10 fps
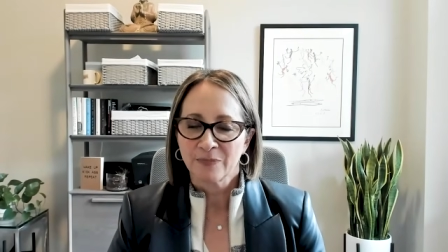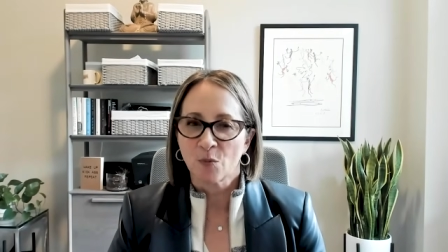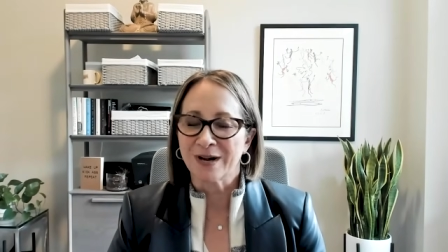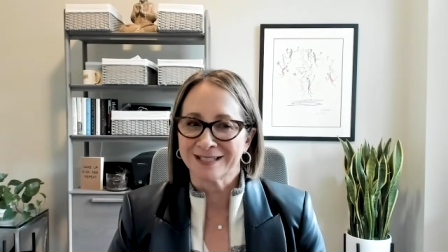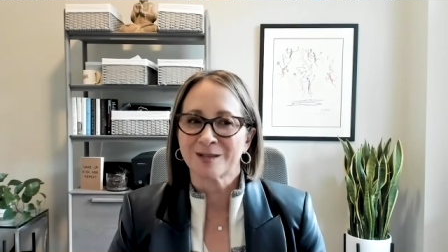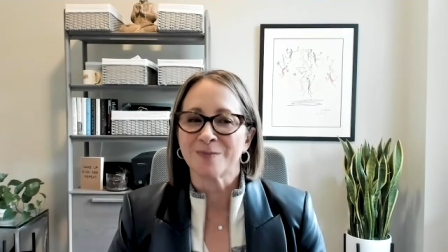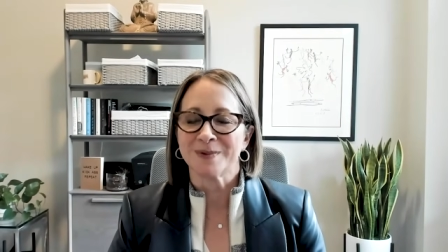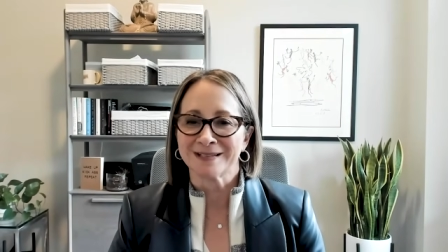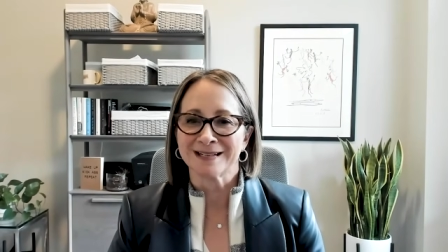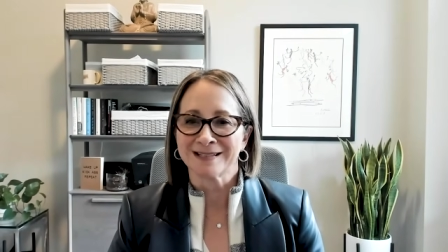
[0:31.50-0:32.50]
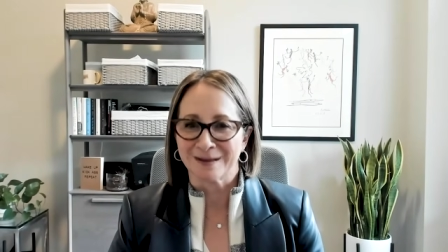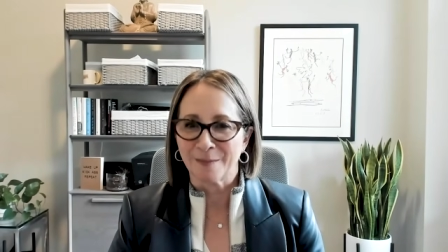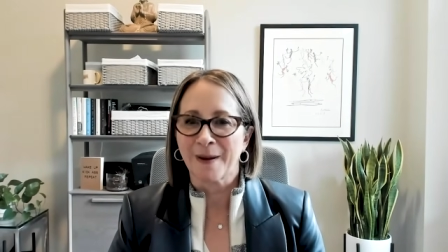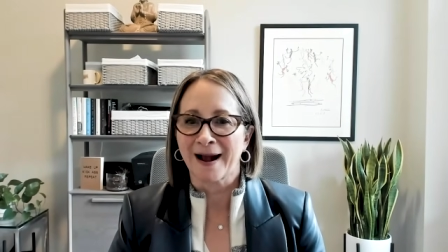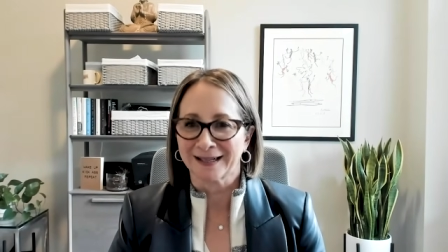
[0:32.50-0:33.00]
what's the business
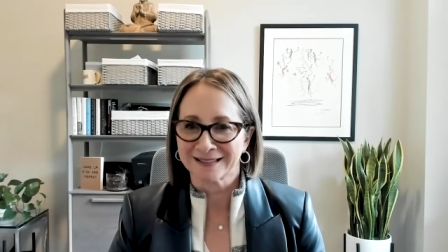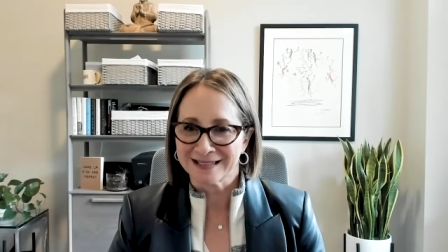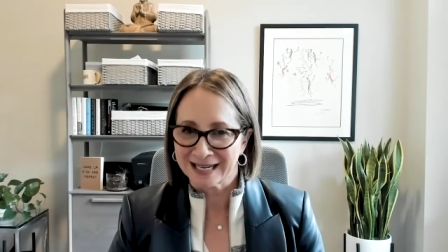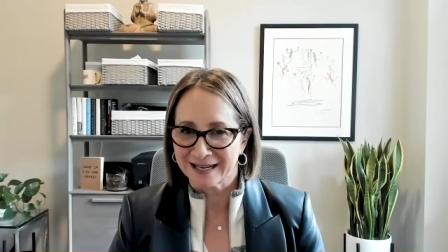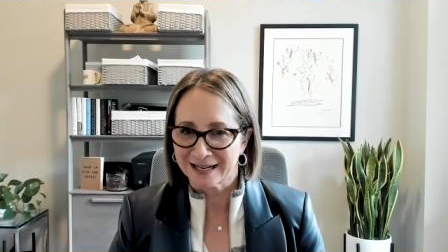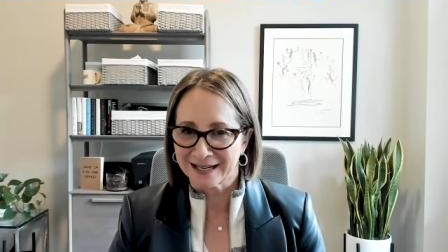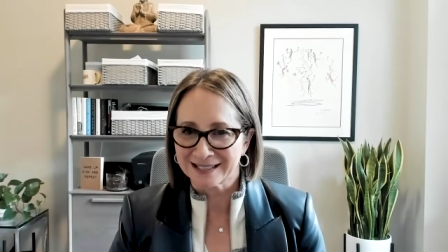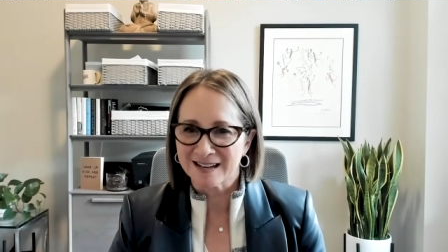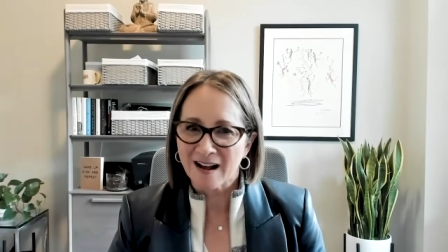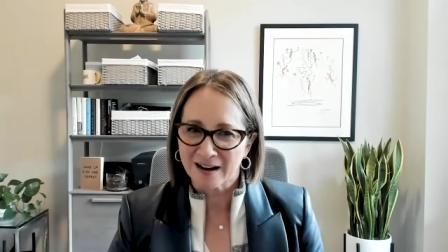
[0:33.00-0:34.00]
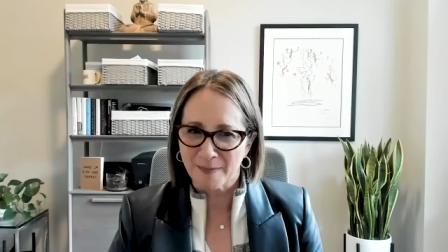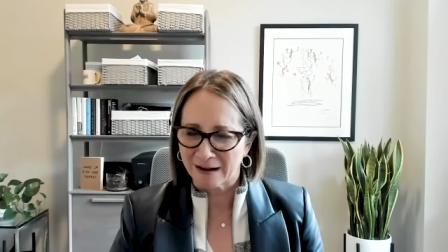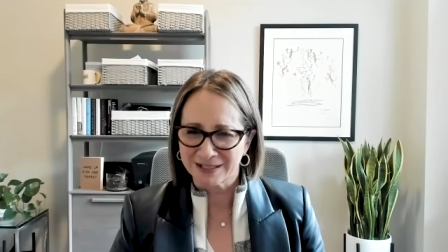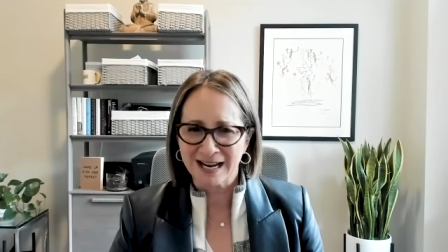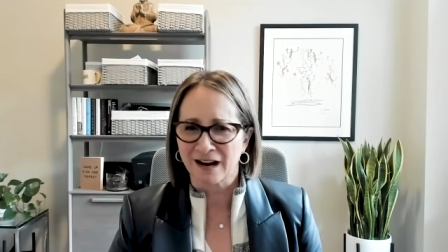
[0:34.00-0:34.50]
impact needed. It's not
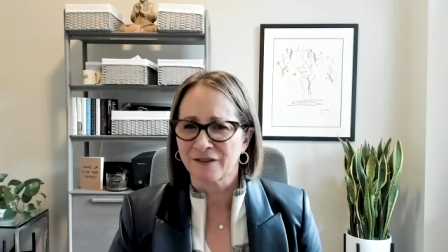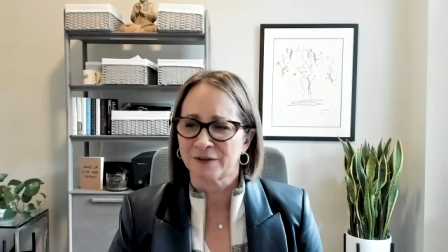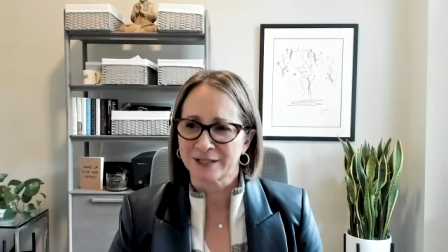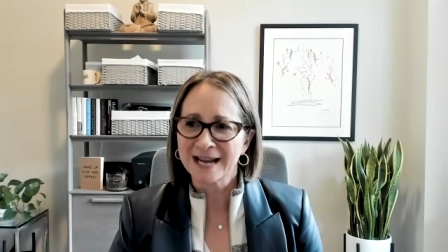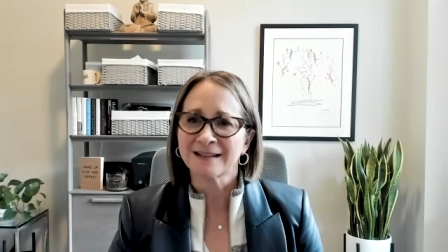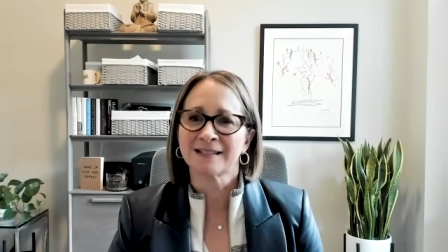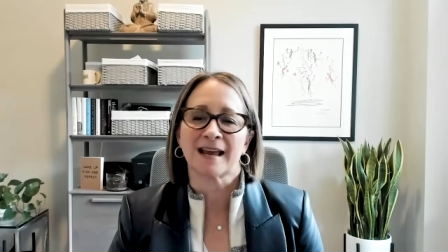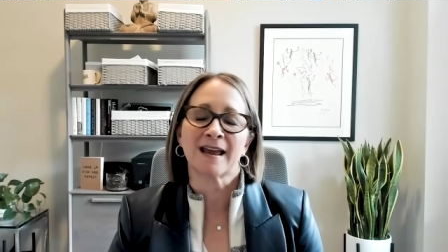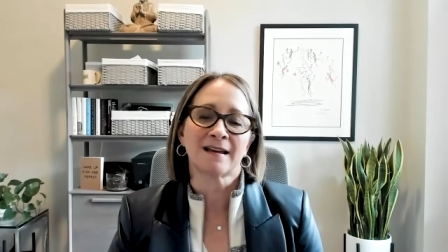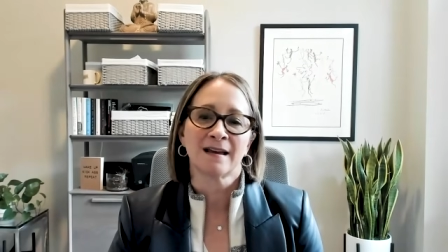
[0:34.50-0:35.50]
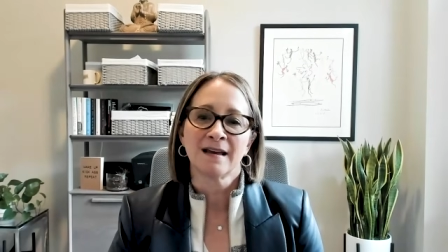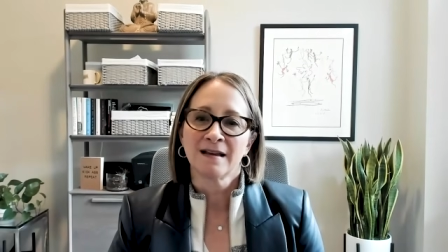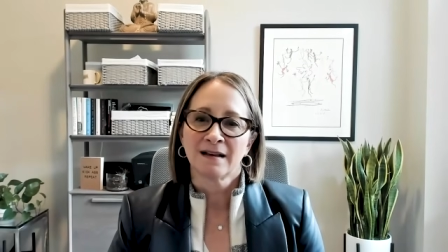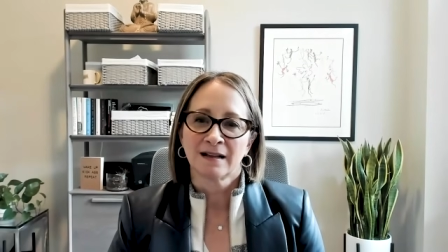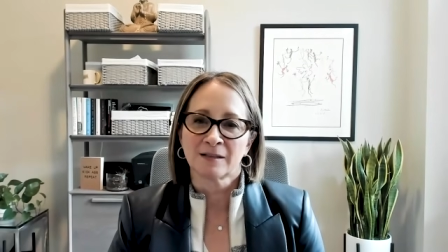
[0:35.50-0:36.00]
about tech for tech's sake
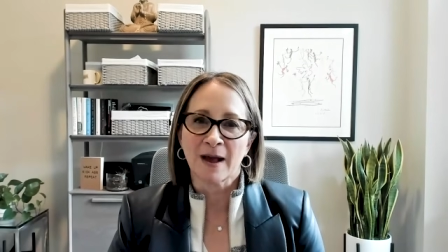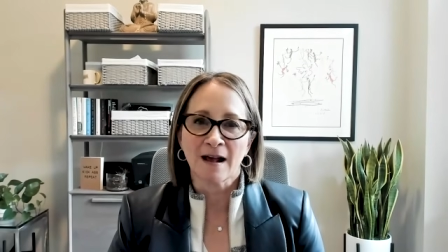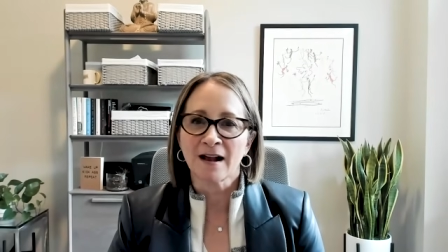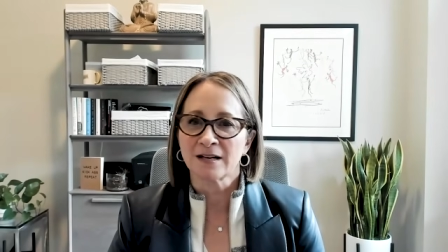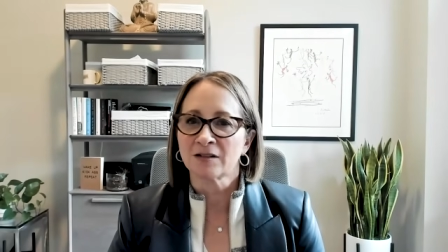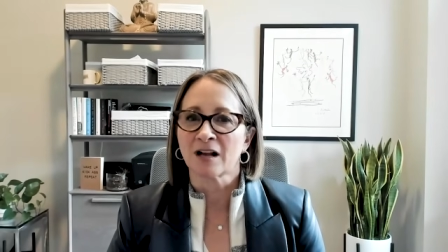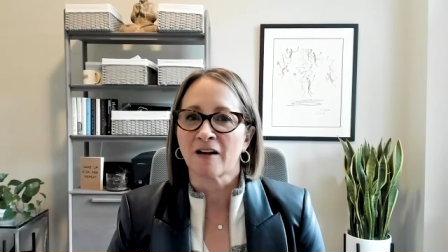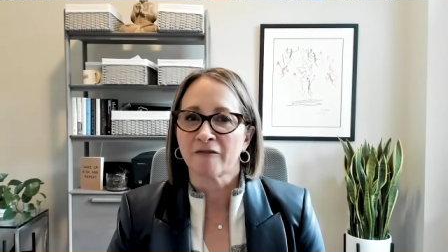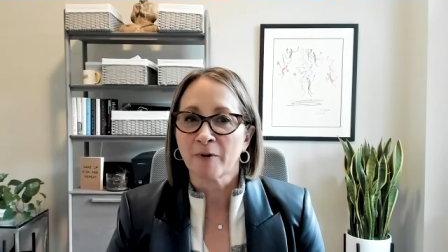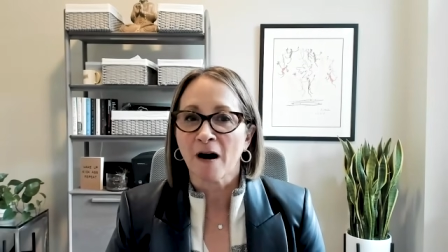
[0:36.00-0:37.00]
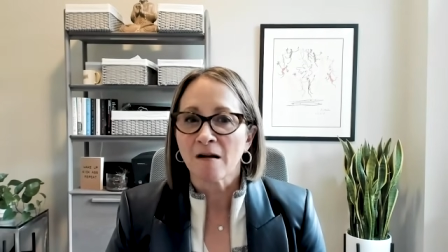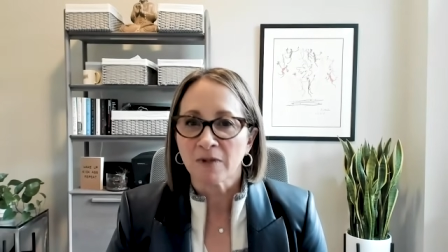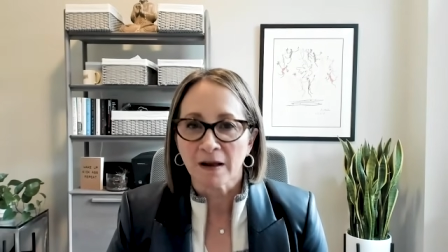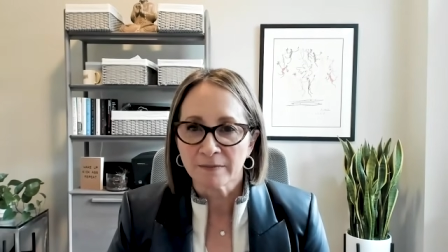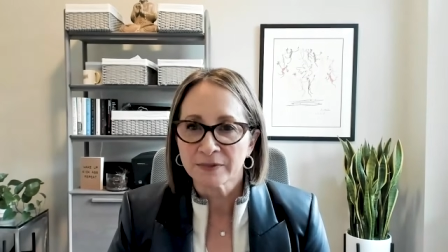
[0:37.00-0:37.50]
it's about how you solve
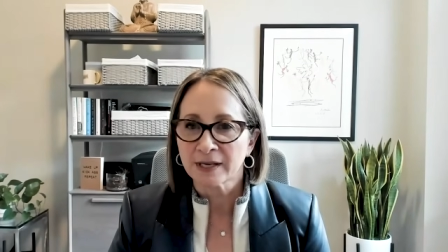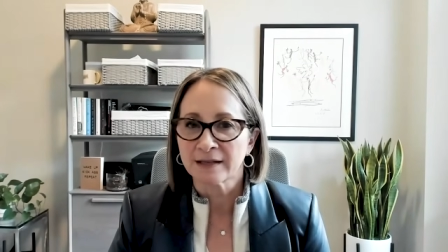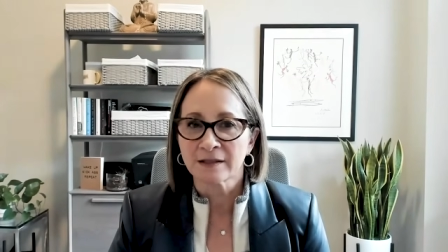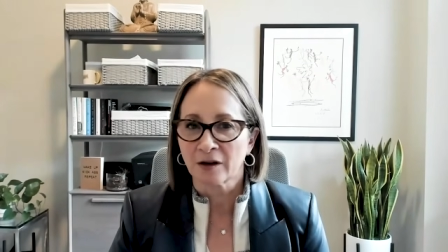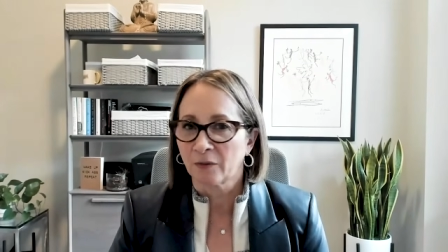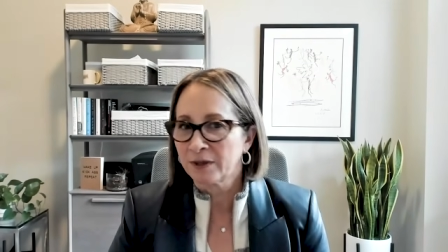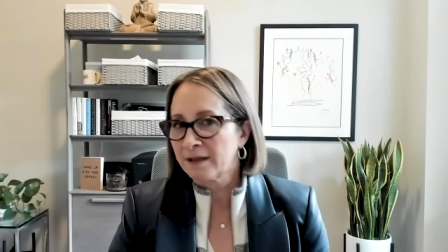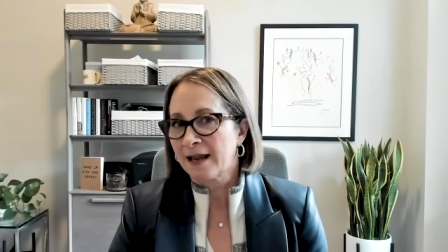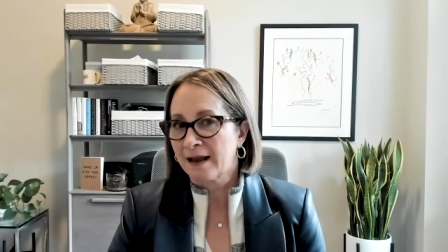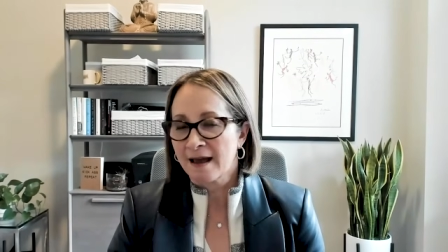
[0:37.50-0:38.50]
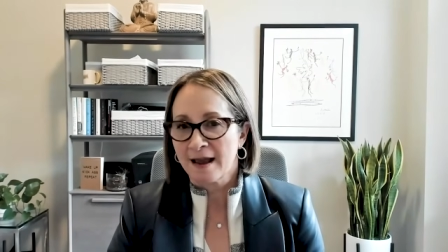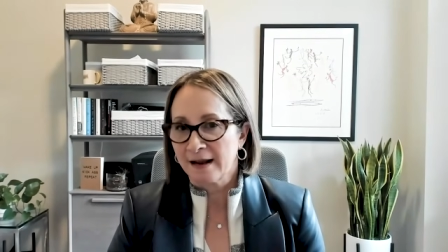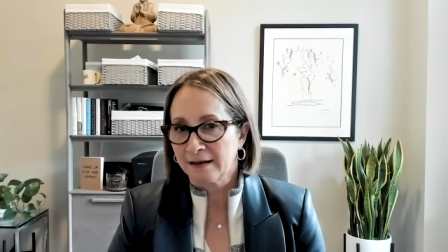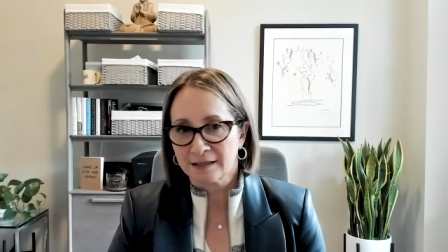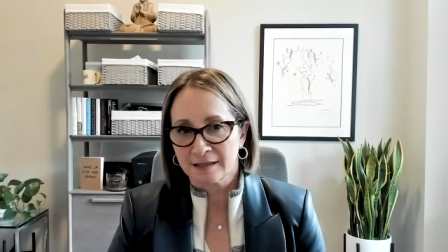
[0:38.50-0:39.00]
problems. And so with AI,
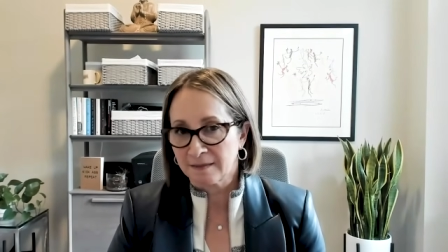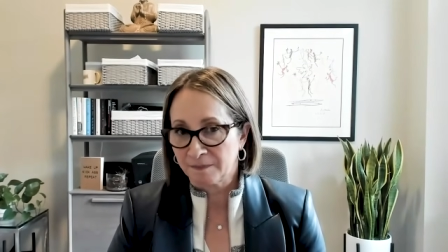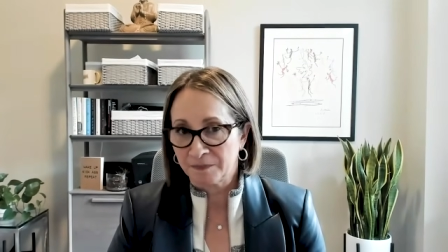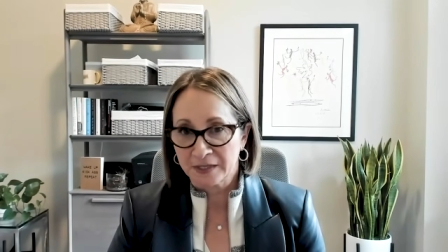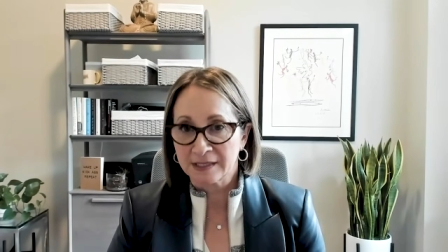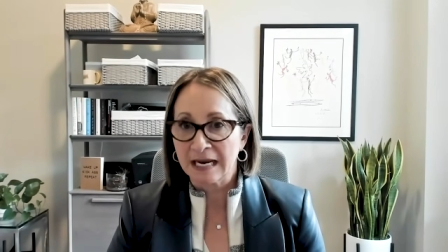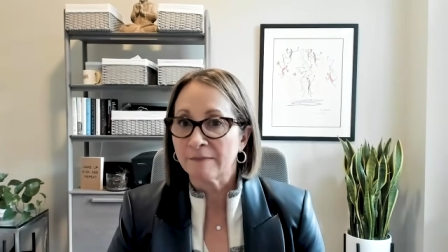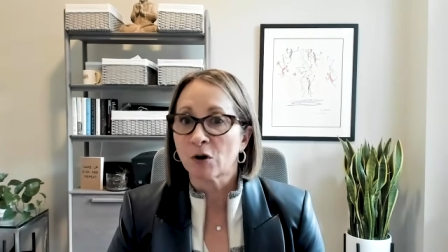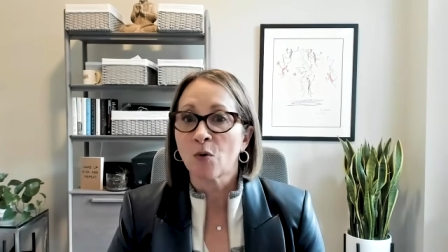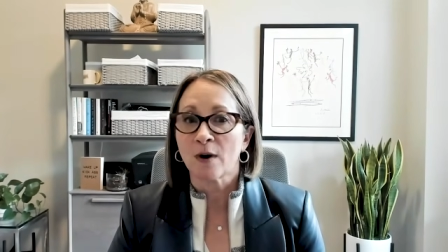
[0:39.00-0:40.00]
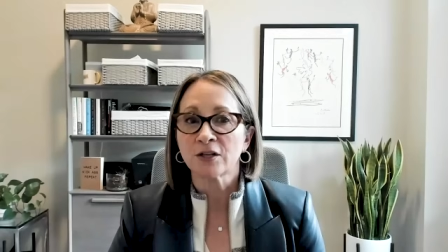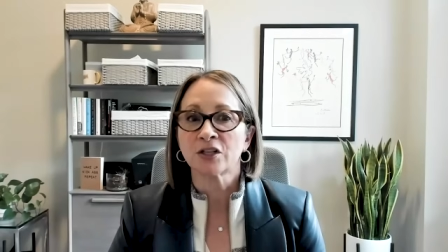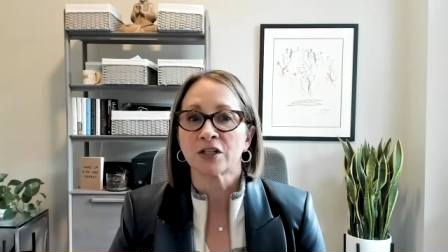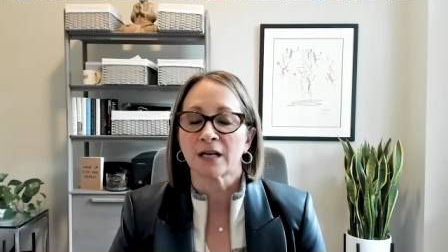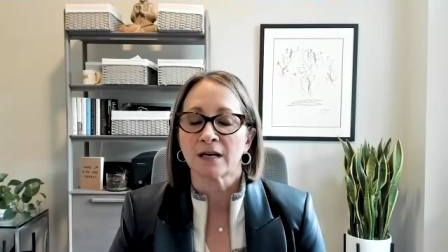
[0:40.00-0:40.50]
it's the, the same
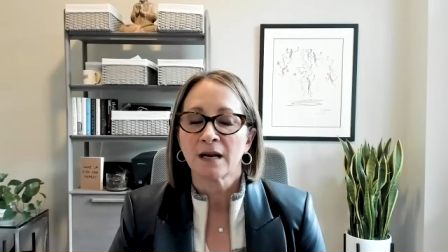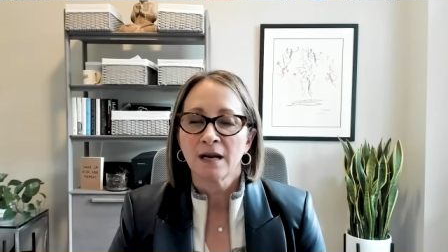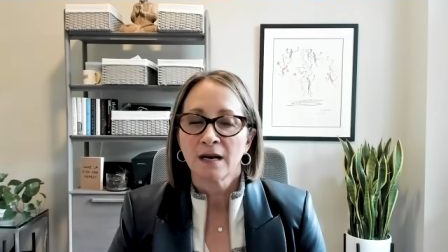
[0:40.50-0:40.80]
question.